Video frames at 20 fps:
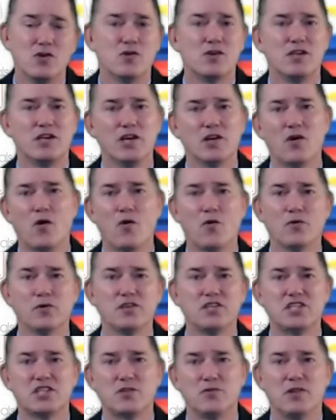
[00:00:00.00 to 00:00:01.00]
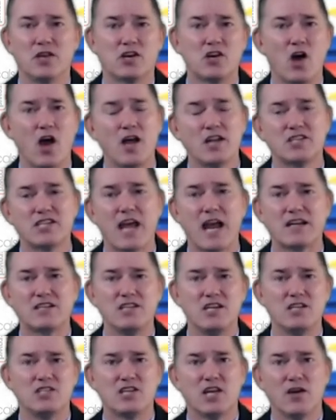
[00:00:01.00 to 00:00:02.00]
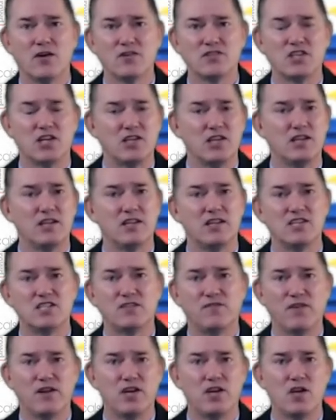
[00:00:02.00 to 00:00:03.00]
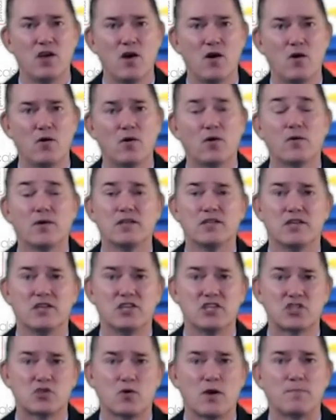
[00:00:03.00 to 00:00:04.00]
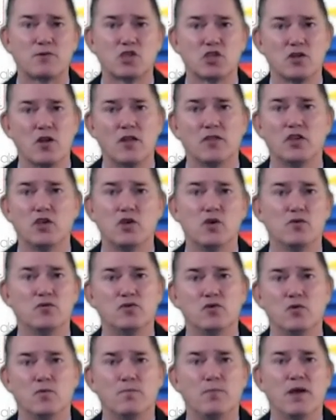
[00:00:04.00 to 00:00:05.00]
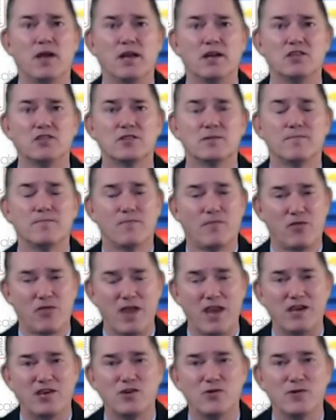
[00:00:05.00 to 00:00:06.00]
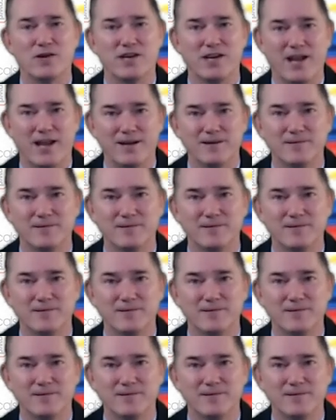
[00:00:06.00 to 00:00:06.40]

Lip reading: get a hold of us through the contact details at the end of this video or in the description on the YouTube page. Thank you again.